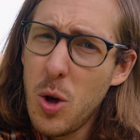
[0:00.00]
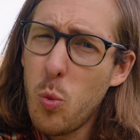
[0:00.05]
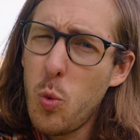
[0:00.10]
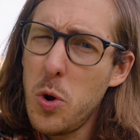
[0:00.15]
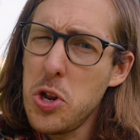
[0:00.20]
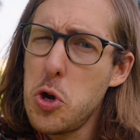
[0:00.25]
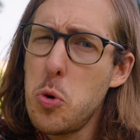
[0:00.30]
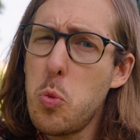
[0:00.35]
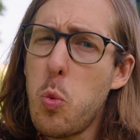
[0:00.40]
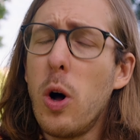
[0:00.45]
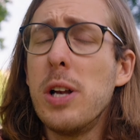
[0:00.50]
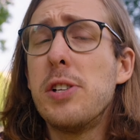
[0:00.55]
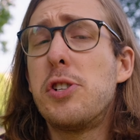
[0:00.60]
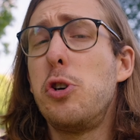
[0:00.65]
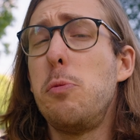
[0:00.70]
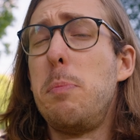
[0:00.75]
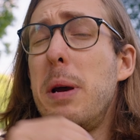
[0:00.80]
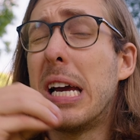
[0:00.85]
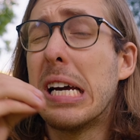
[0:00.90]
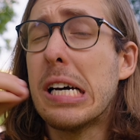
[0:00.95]
when you want
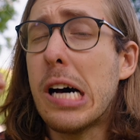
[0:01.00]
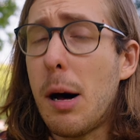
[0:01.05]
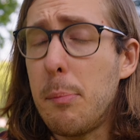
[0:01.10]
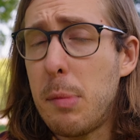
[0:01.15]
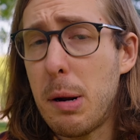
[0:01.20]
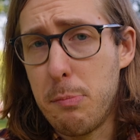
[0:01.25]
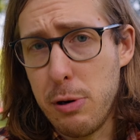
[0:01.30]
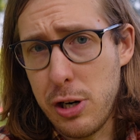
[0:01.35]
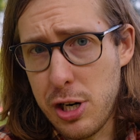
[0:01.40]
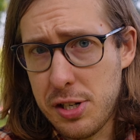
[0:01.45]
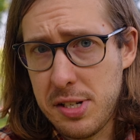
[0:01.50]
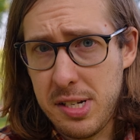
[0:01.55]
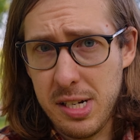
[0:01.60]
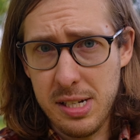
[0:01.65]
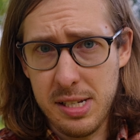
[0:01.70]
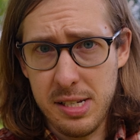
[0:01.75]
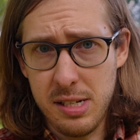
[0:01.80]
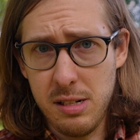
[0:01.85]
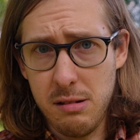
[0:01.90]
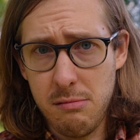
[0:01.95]
to become a British
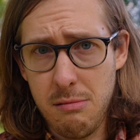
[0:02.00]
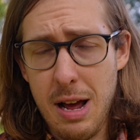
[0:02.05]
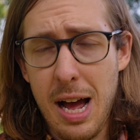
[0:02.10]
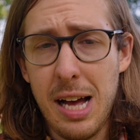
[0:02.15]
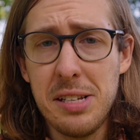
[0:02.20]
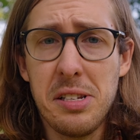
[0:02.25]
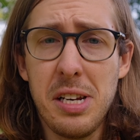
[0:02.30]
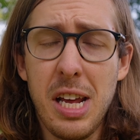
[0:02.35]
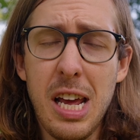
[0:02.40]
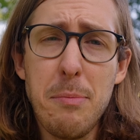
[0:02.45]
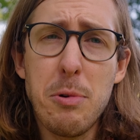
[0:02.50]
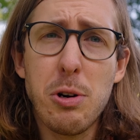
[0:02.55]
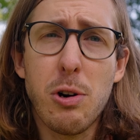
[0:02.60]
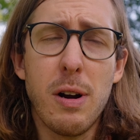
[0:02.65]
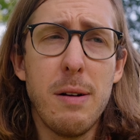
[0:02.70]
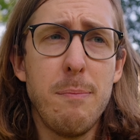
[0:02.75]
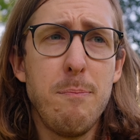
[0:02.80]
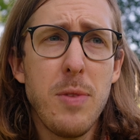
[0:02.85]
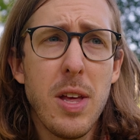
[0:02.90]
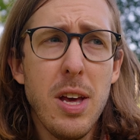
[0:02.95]
citizen as an
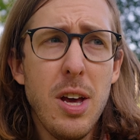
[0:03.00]
immigrant,